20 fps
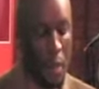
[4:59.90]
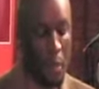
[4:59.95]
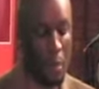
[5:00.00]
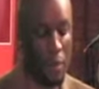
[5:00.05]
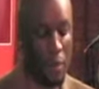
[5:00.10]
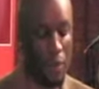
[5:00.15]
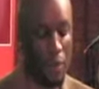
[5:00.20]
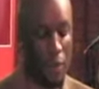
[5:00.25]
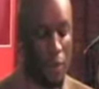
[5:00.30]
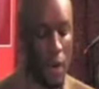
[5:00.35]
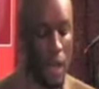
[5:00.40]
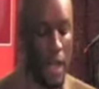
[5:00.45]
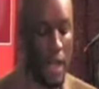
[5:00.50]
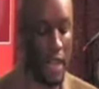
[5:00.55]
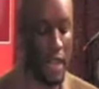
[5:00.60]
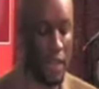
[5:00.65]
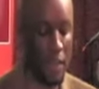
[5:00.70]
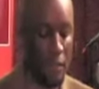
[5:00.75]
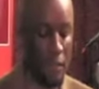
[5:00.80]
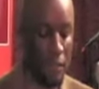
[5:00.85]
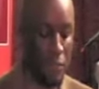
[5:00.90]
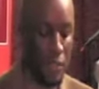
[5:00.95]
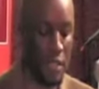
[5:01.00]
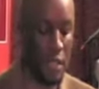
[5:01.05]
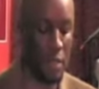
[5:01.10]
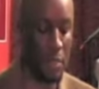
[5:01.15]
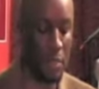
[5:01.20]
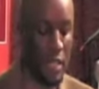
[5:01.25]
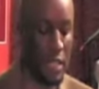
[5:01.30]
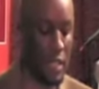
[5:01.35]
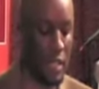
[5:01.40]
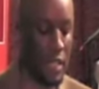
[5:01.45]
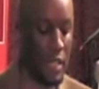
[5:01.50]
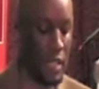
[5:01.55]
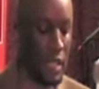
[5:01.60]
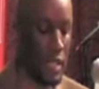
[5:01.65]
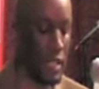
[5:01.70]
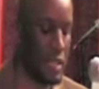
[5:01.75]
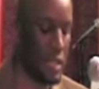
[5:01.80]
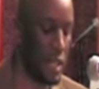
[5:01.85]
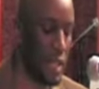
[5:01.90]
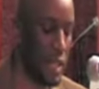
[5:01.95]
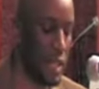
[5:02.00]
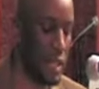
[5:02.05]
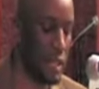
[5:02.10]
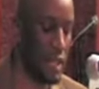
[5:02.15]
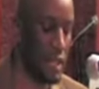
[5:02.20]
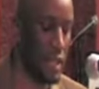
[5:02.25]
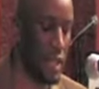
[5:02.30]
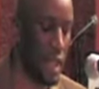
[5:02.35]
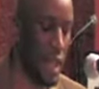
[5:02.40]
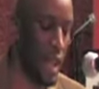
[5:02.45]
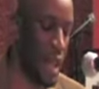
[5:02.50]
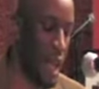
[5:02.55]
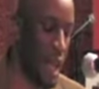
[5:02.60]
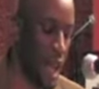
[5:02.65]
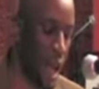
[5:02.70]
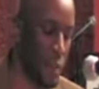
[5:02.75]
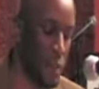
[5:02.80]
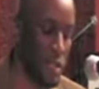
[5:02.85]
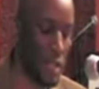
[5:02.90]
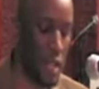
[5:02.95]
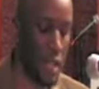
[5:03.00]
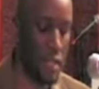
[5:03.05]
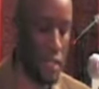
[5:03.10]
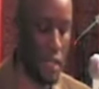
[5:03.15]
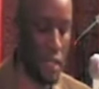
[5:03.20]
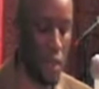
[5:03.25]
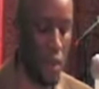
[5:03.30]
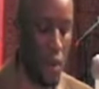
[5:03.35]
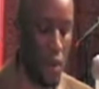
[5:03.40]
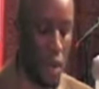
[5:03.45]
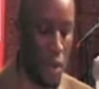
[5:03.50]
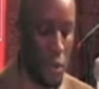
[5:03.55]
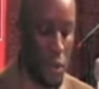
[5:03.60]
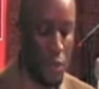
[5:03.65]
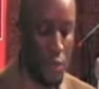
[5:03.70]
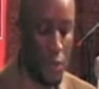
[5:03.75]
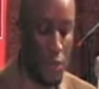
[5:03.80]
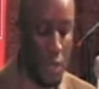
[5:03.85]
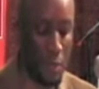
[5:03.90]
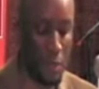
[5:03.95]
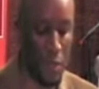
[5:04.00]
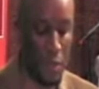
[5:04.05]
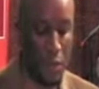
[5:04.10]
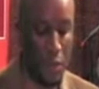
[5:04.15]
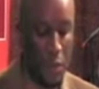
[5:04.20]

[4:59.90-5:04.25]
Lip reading: Before I had even reached my teenage years, I was hustling hard with dreams of